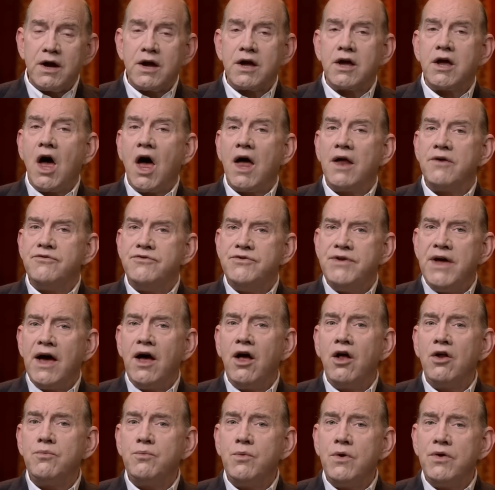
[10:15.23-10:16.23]
God
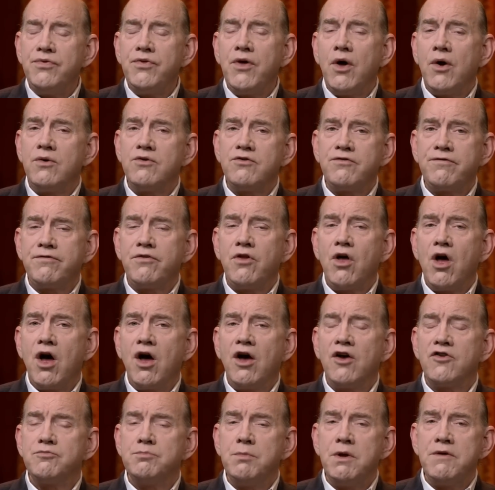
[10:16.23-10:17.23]
dealt with those
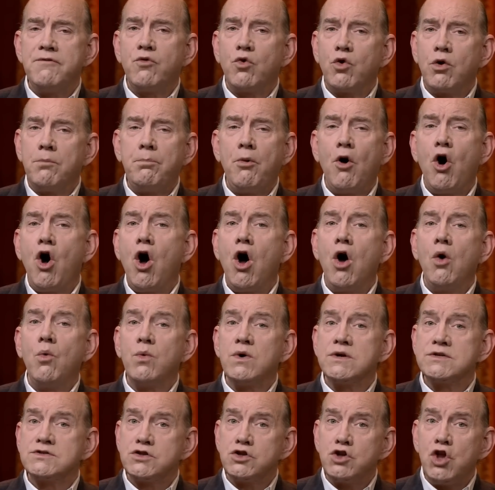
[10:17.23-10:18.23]
flaws before Paul
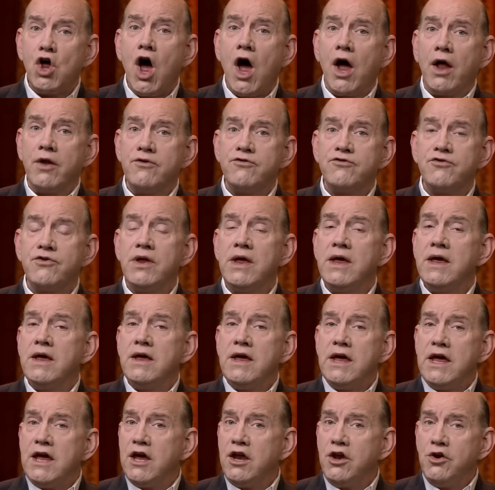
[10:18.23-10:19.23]
was launched
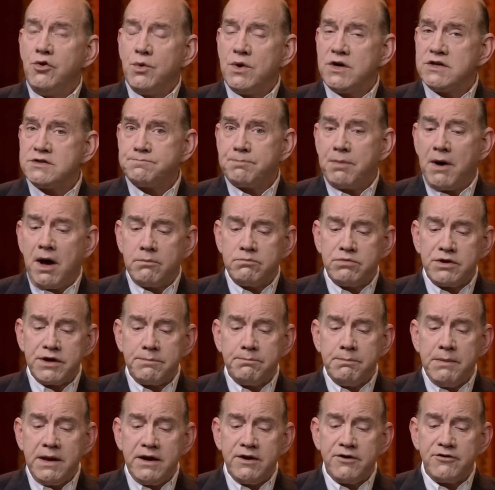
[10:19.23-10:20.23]
into his public
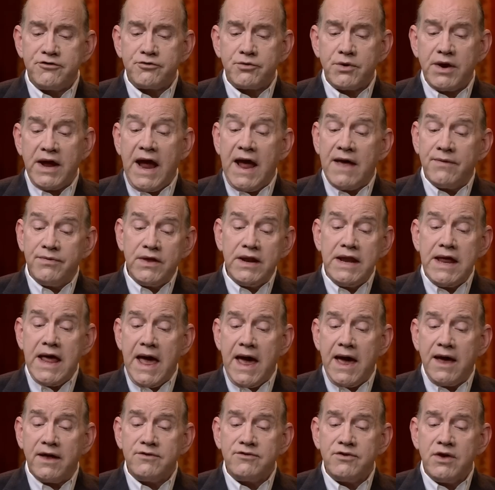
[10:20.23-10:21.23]
ministry. And then he
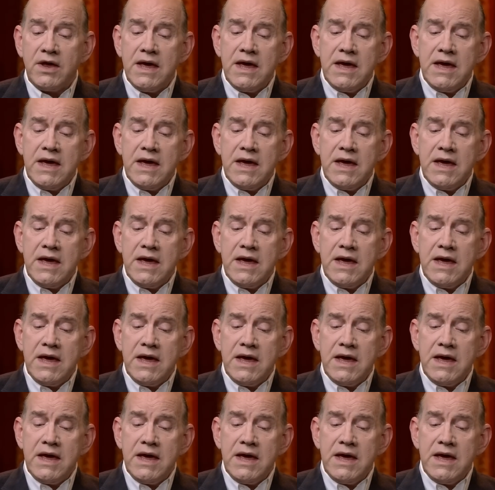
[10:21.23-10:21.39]
adds,